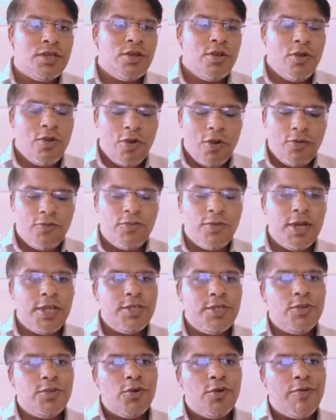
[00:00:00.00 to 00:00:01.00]

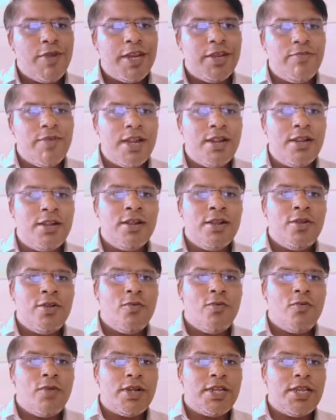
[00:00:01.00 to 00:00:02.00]
Hopefully you know very well
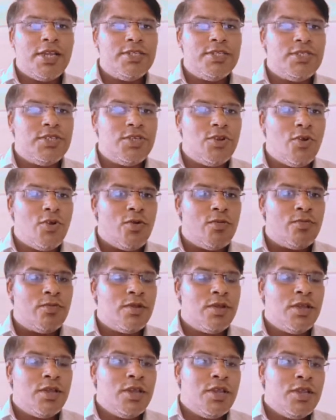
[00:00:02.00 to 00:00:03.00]
what is
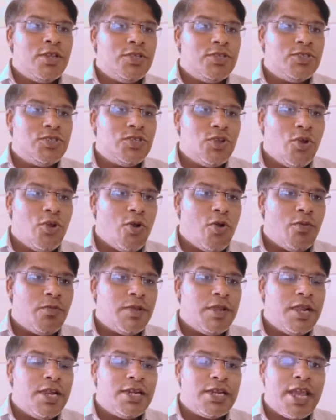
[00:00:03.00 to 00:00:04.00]
genome.
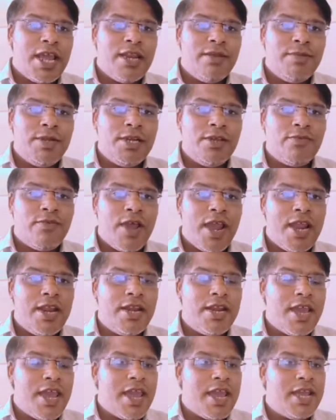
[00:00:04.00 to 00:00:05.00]
Genome, it can be
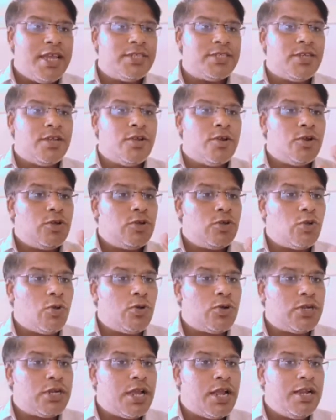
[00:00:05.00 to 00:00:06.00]
defined as
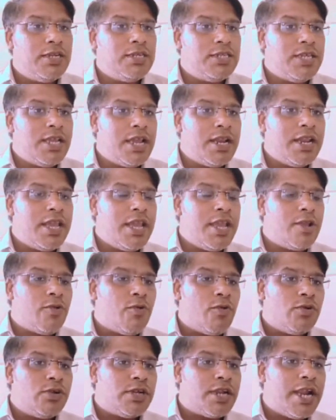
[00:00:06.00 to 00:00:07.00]
total D N A
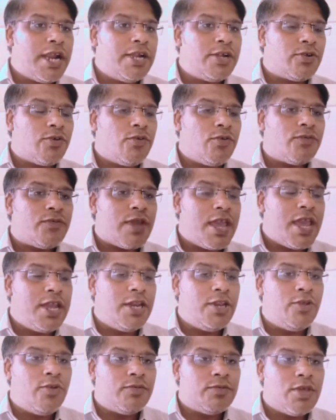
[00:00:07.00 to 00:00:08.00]
content of
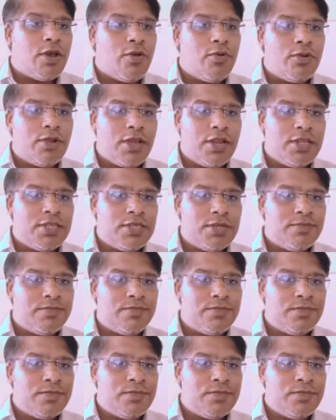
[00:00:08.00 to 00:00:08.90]
any of the organism.